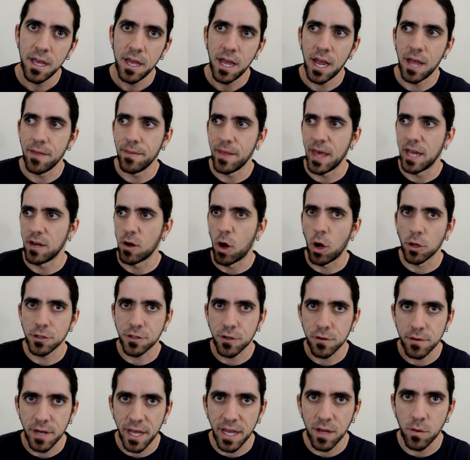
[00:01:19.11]
and then
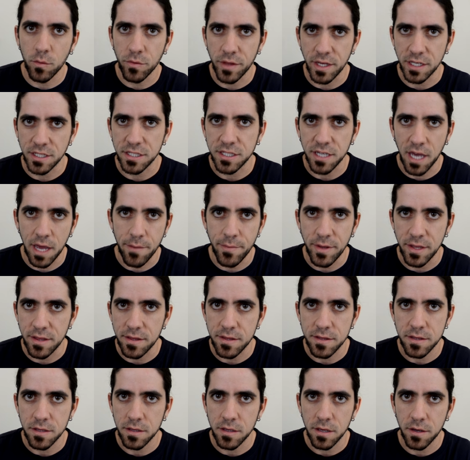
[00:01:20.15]
alternate the
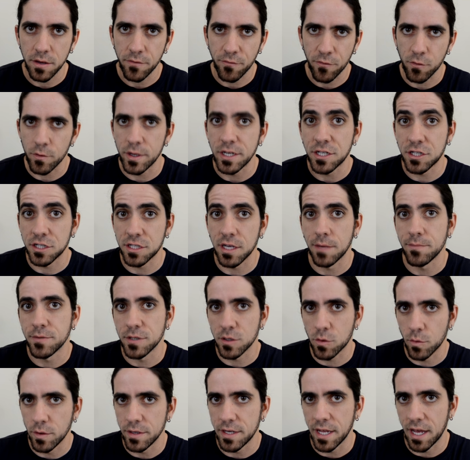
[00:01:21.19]
assignments for each
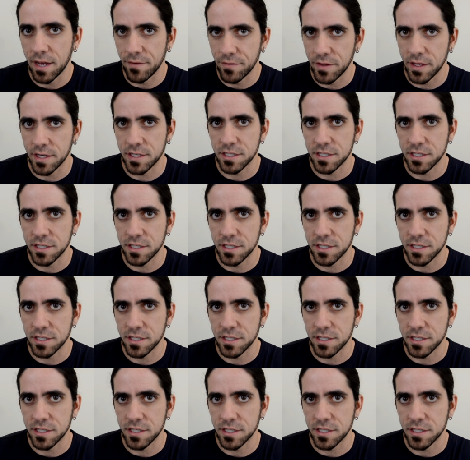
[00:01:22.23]
subsequent day of the